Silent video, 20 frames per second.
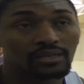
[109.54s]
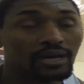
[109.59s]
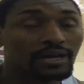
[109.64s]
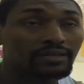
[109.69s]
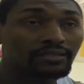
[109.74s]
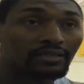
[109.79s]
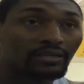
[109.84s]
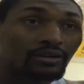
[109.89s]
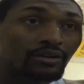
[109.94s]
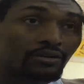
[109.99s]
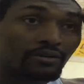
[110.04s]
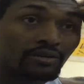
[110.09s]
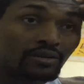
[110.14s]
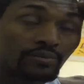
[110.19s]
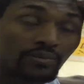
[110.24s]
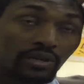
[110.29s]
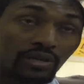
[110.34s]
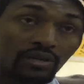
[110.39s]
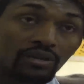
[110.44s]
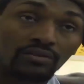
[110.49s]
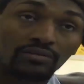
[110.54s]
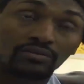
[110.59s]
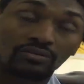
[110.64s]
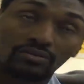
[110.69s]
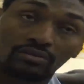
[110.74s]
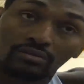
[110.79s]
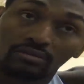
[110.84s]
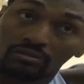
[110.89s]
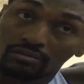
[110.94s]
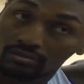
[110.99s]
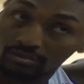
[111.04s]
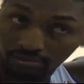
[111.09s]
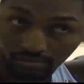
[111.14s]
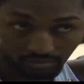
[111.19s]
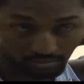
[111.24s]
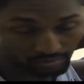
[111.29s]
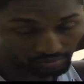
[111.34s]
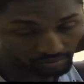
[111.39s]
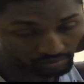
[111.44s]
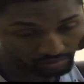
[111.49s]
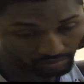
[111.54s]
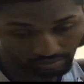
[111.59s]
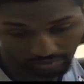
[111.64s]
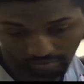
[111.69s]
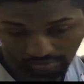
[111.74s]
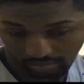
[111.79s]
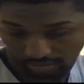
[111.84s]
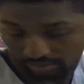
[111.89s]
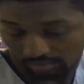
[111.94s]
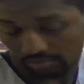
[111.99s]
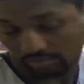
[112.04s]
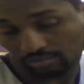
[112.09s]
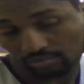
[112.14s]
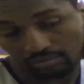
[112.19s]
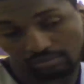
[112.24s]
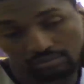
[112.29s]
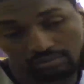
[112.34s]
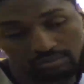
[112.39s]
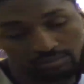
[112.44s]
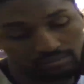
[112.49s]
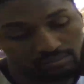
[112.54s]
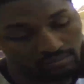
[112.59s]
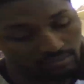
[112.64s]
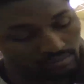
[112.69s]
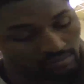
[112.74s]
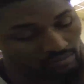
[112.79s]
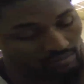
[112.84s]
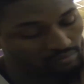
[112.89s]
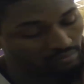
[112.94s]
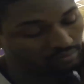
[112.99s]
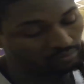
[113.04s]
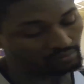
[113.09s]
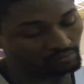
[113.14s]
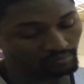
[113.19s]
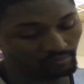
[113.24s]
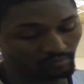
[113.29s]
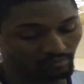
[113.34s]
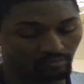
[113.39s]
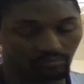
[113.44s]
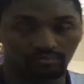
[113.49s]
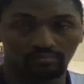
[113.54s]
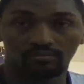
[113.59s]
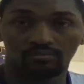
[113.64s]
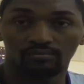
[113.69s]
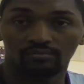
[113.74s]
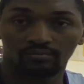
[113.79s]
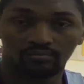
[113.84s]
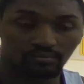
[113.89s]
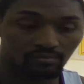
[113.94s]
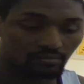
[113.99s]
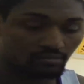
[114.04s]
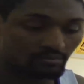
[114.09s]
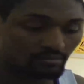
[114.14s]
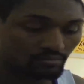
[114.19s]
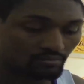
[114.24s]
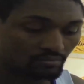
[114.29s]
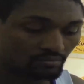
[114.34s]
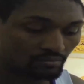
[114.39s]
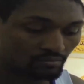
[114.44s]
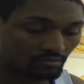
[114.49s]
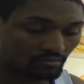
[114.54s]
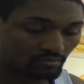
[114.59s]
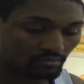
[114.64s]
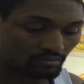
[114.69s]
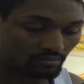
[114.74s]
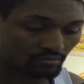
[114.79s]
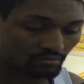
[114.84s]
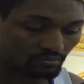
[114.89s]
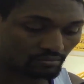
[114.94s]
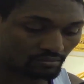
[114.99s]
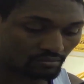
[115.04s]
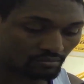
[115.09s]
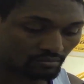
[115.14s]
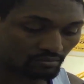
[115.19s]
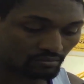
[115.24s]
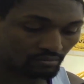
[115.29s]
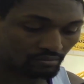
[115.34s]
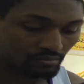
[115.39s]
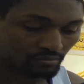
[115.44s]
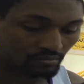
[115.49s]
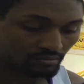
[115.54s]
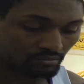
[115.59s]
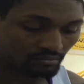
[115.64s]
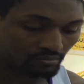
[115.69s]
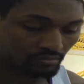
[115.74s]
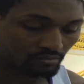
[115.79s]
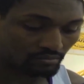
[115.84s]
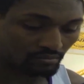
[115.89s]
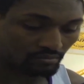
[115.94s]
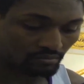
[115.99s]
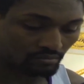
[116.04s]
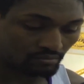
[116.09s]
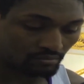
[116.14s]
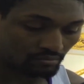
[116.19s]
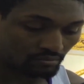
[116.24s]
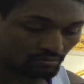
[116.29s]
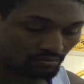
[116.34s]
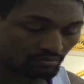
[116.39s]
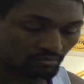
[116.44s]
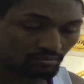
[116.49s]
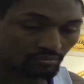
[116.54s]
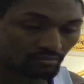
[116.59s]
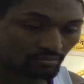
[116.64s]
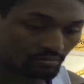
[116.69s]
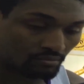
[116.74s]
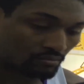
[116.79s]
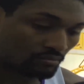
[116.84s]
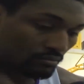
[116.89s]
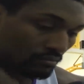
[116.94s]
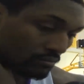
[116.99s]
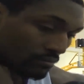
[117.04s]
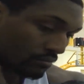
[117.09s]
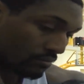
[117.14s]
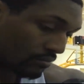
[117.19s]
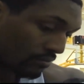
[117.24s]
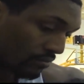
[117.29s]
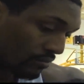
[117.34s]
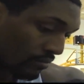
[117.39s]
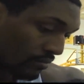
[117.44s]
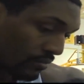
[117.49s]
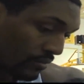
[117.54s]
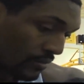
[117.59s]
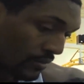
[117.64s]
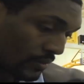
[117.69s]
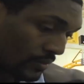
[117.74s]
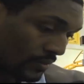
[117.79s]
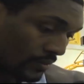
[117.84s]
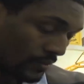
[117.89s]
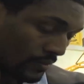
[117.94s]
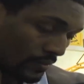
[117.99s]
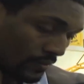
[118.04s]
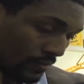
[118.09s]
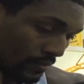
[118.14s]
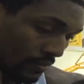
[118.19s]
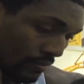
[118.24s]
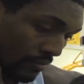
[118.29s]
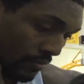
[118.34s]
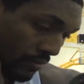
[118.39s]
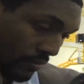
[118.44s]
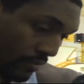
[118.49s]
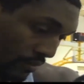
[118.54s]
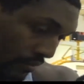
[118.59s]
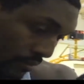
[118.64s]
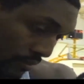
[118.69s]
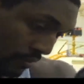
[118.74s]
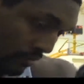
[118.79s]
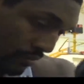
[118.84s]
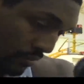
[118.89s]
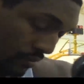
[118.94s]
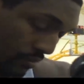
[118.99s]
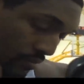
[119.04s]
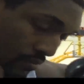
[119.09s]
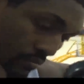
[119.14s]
guys get hurt in the playoffs. What was it due to a team? Uh, I mean, obviously just going to have subs to be playing for their positions, but just the mental toll of,